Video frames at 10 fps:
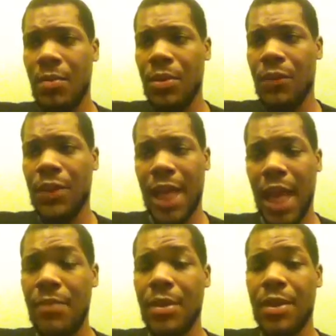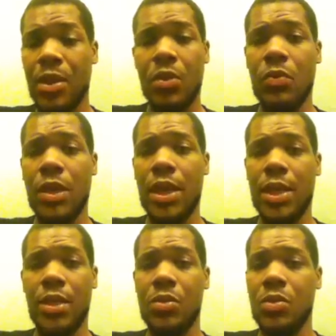but if it can't be center of the
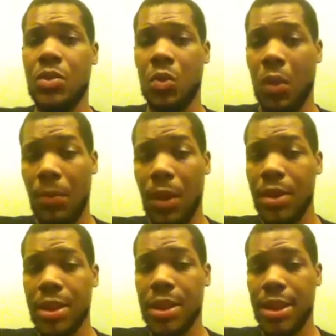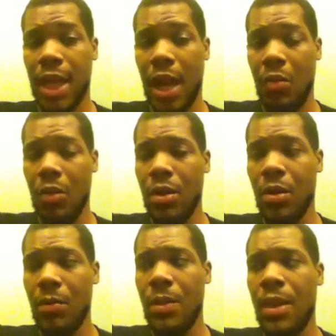ring, short punches inside will
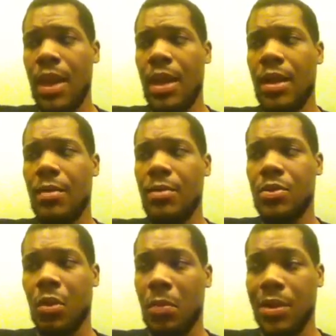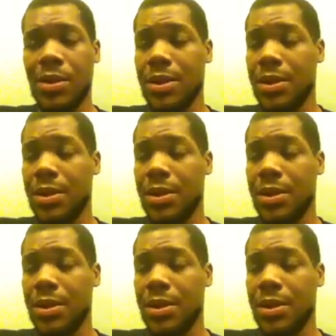help. Short punches